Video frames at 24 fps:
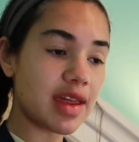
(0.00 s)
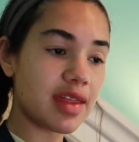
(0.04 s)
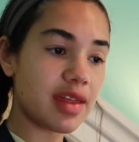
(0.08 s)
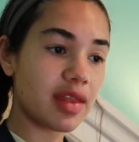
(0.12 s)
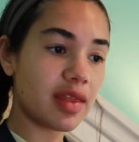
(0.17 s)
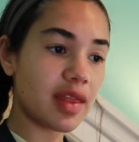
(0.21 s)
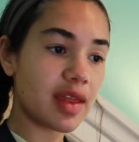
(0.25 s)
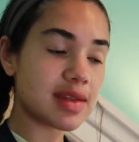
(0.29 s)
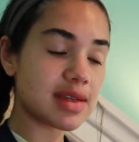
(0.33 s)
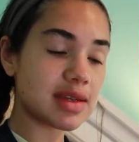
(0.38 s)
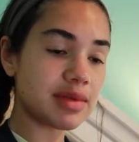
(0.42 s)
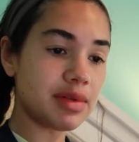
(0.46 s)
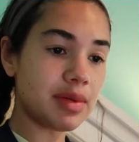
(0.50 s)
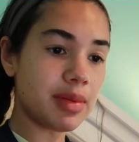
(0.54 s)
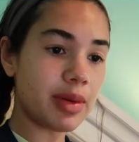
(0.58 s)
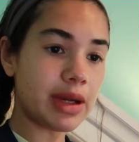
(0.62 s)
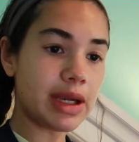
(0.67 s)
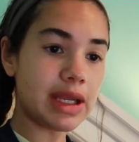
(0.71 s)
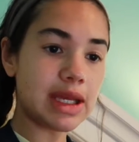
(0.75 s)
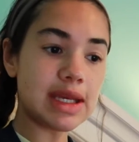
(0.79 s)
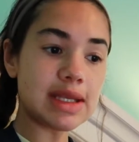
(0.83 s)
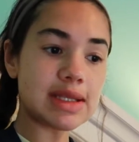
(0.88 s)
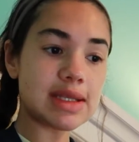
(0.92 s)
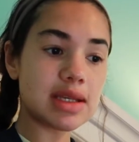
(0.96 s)
I think that's going to be
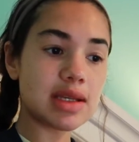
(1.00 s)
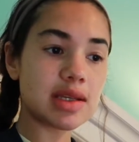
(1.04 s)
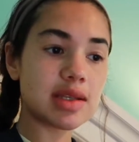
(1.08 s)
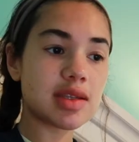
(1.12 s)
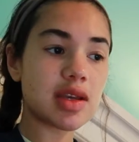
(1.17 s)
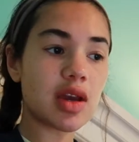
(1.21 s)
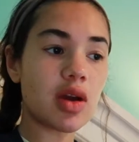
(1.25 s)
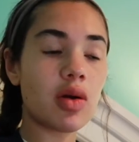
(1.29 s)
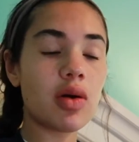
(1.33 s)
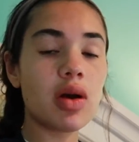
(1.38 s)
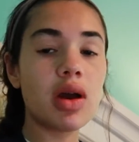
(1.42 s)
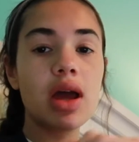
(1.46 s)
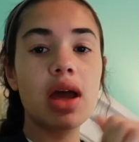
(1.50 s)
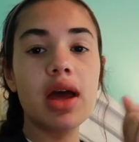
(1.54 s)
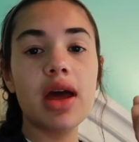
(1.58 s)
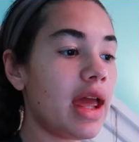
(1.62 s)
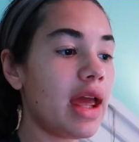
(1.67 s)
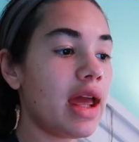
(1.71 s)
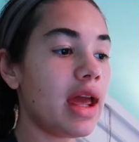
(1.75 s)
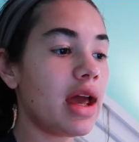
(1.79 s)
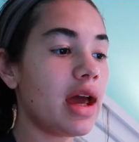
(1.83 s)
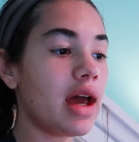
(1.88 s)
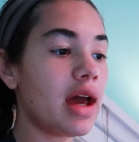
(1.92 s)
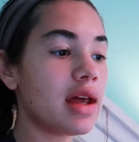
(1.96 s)
pretty easy. So,
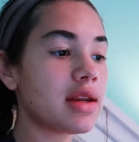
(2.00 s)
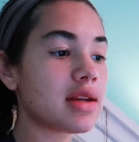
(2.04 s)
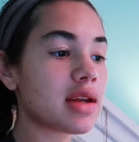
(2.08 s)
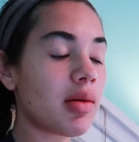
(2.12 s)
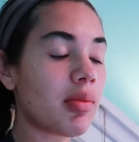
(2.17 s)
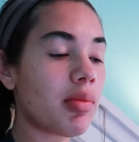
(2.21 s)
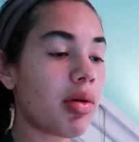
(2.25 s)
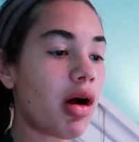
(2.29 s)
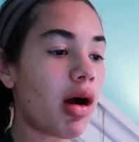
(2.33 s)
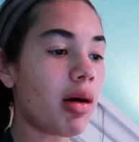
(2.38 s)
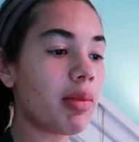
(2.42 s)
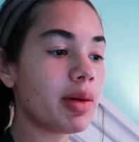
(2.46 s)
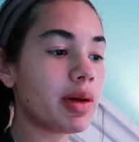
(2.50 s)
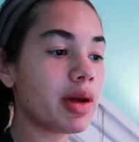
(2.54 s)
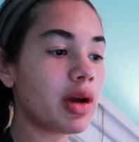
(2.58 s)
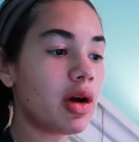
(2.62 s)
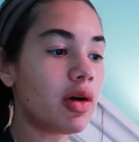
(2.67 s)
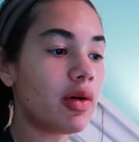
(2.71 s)
and I'm probably